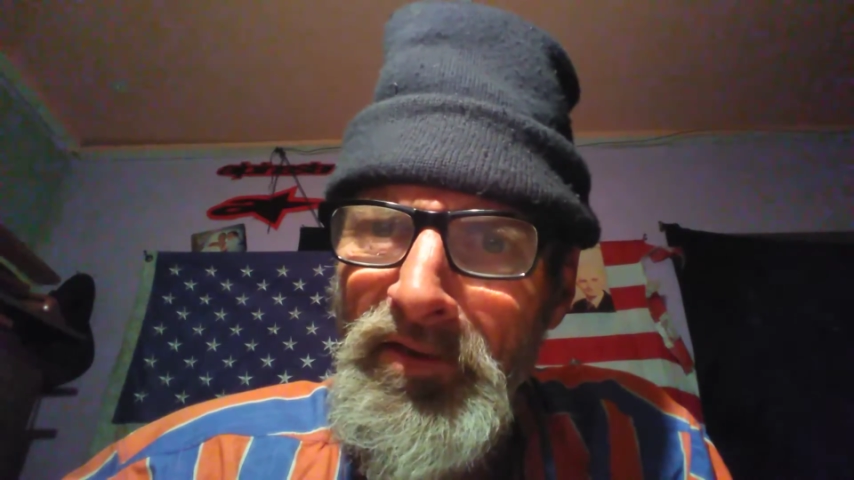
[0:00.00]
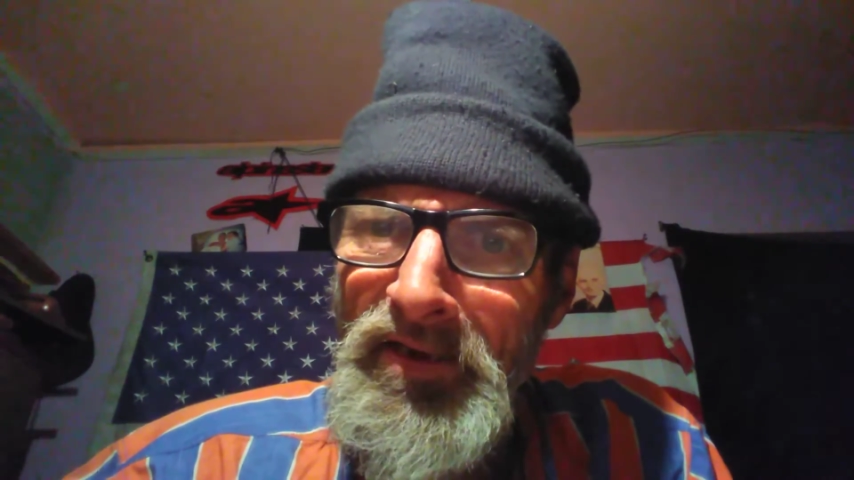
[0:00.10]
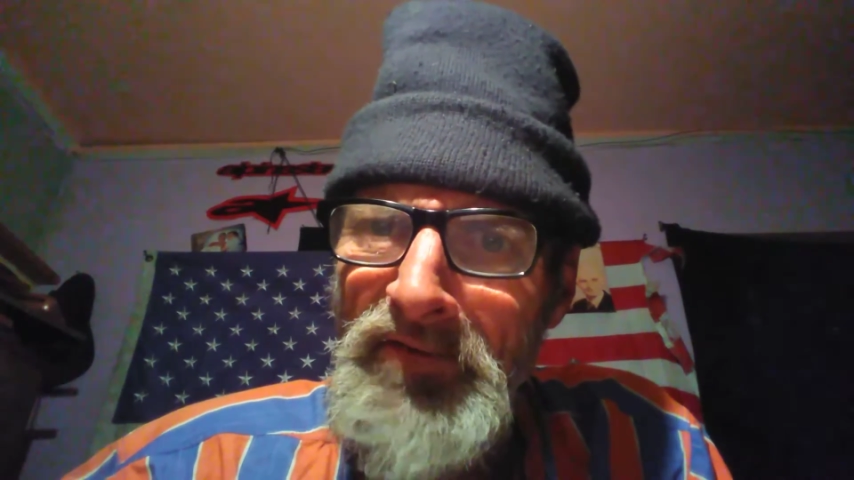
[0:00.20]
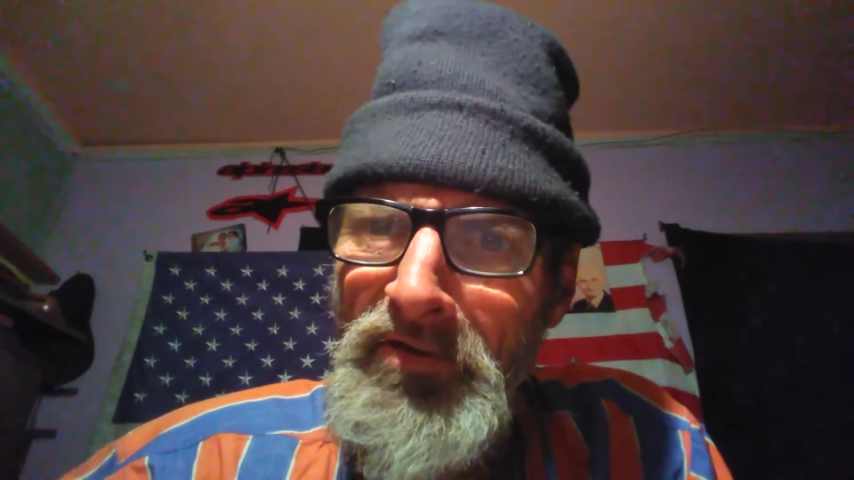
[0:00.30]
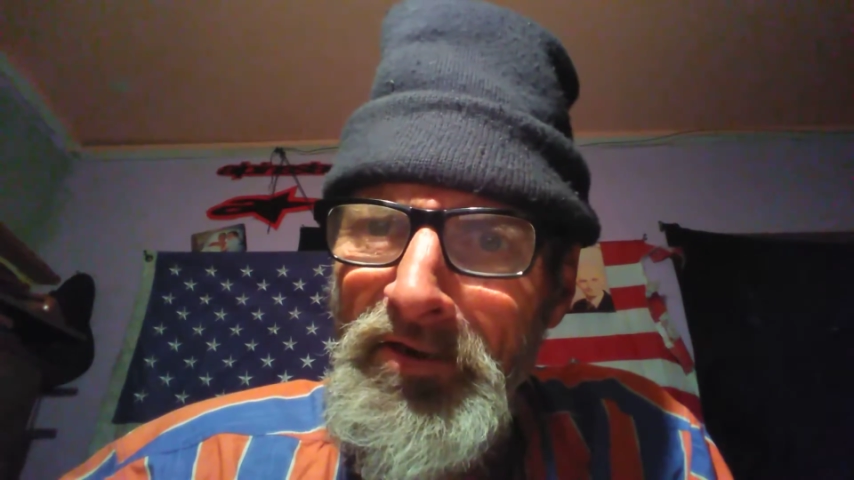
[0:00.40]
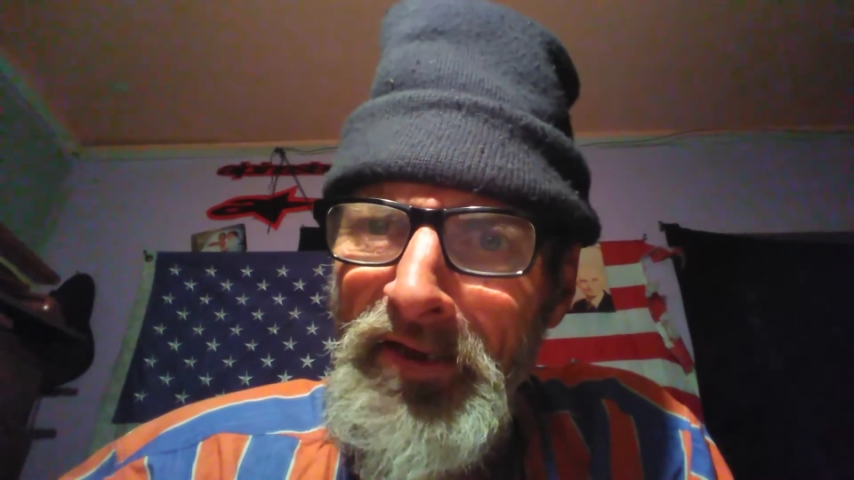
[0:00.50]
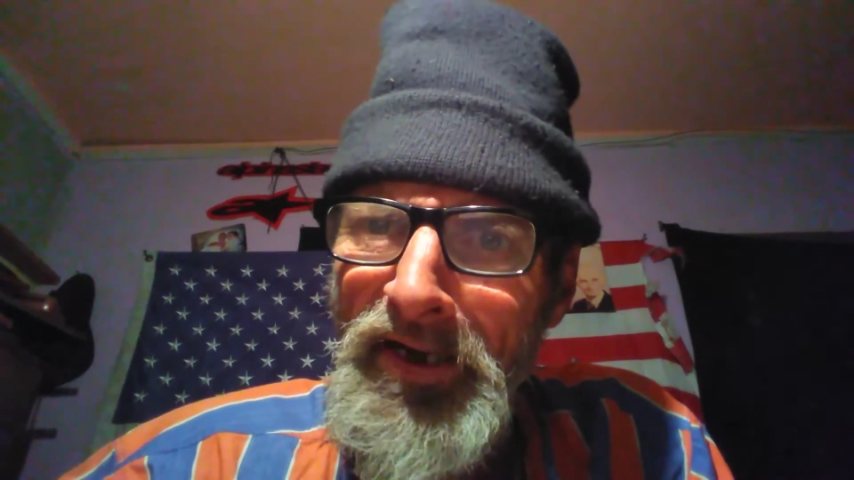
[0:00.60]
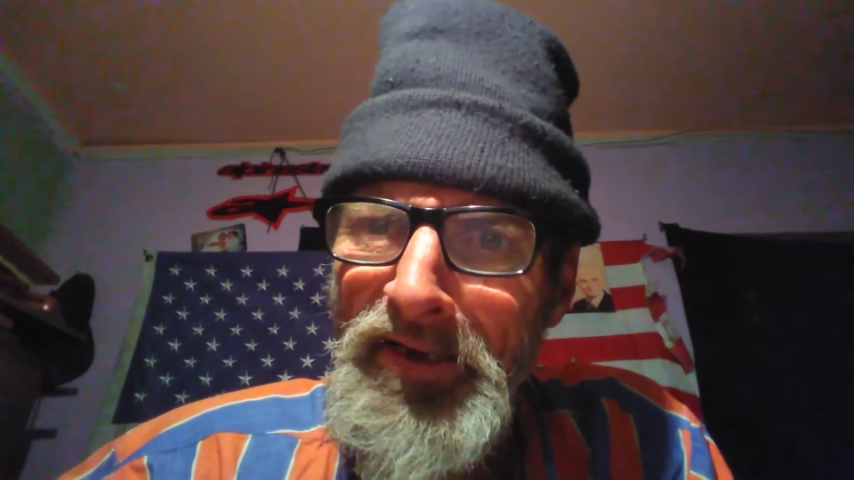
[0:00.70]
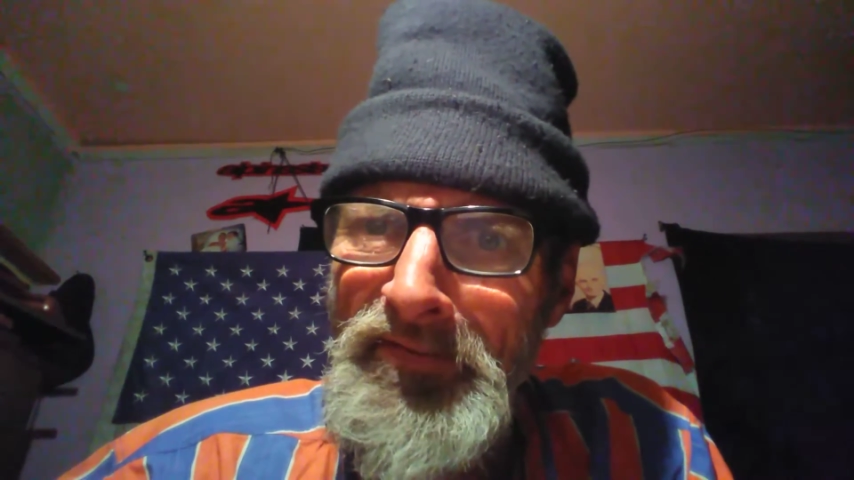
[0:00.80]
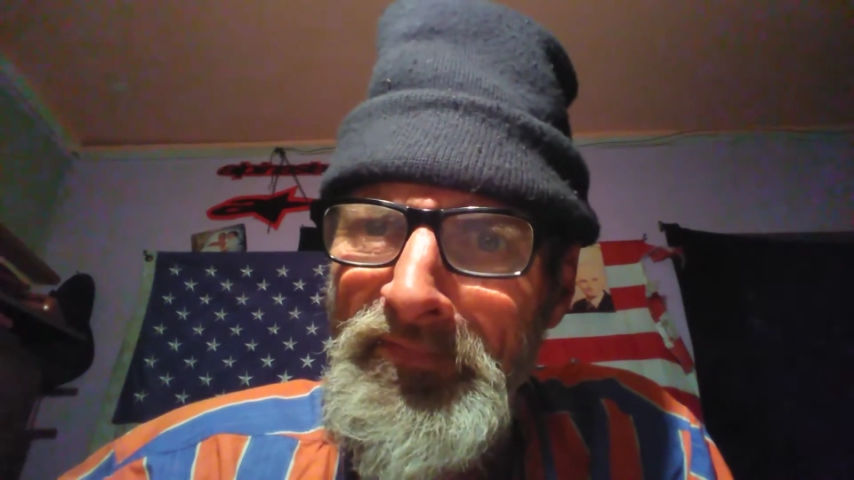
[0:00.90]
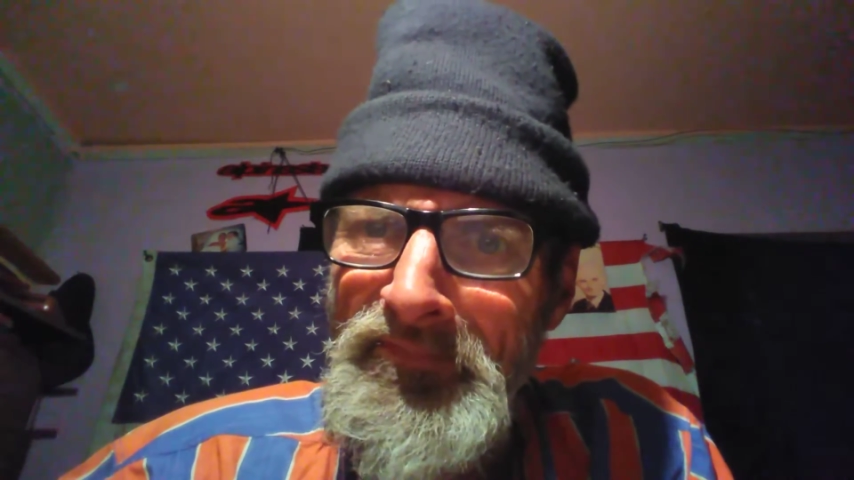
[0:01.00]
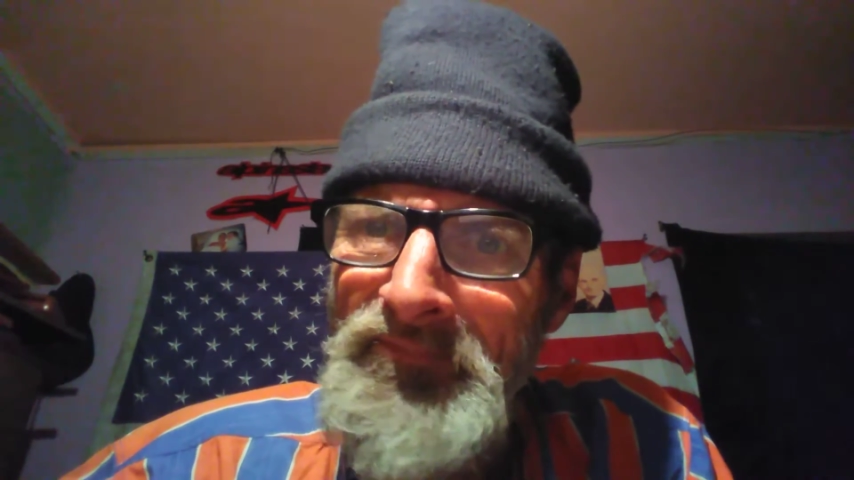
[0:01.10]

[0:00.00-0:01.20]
leave it at that.